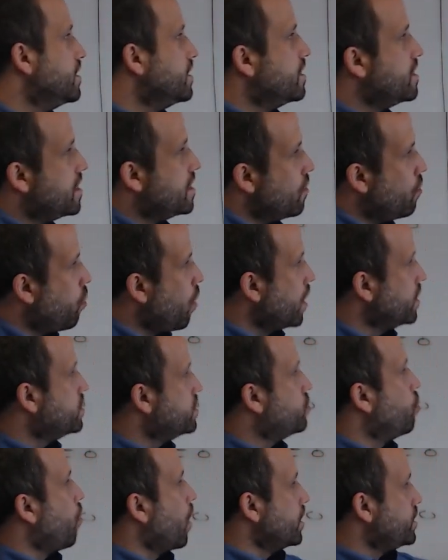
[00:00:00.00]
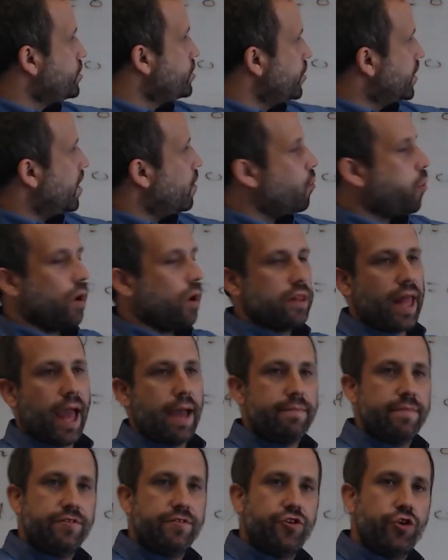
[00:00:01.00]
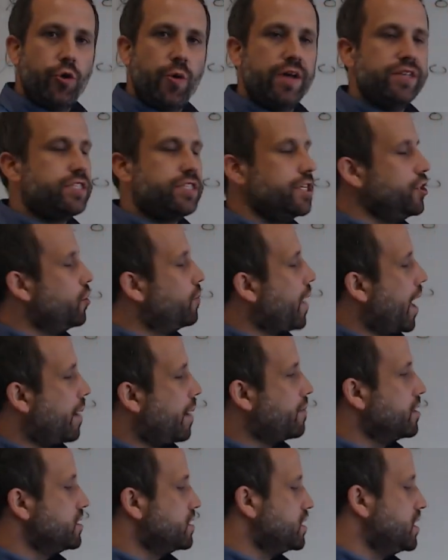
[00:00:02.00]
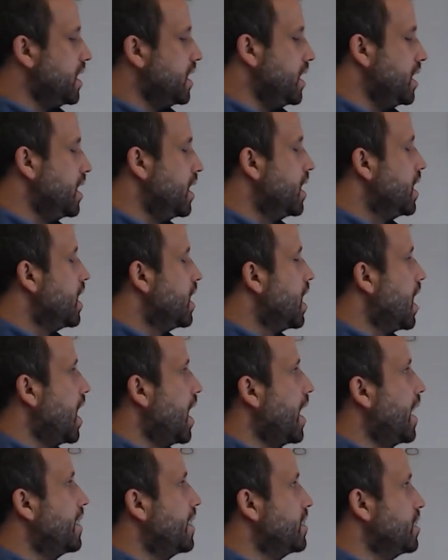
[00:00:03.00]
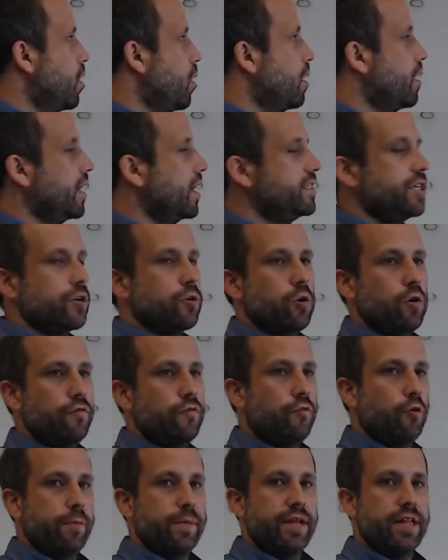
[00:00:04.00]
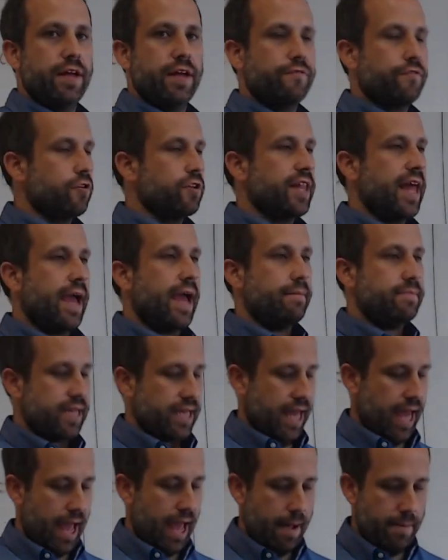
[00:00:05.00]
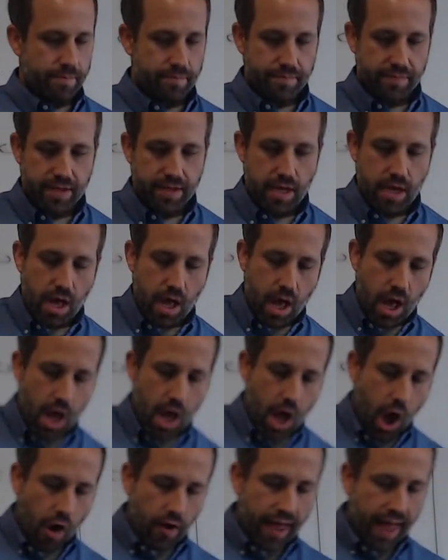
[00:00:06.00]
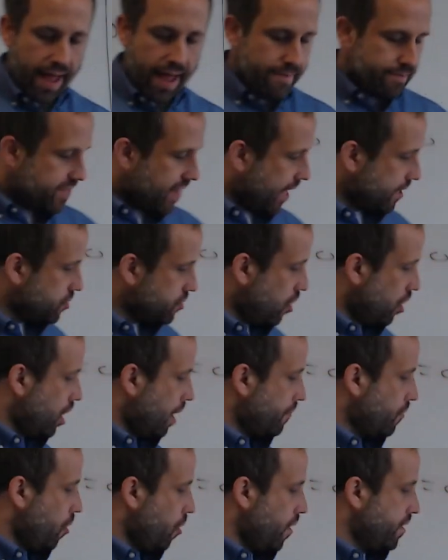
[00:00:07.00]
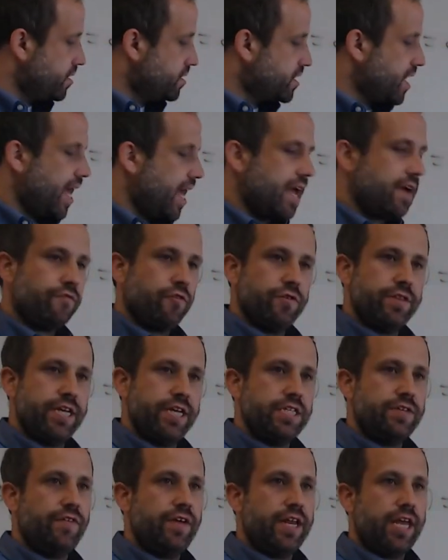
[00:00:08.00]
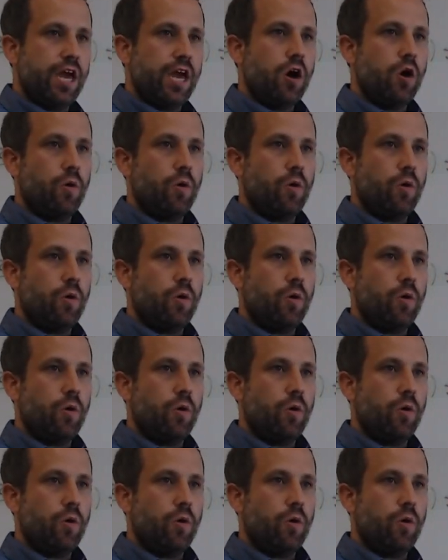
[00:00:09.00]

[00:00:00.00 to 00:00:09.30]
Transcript: once you get what lambda 2 is, then you'll be able to see a general formula for lambda k. Okay, that's all I'm going to say for this video.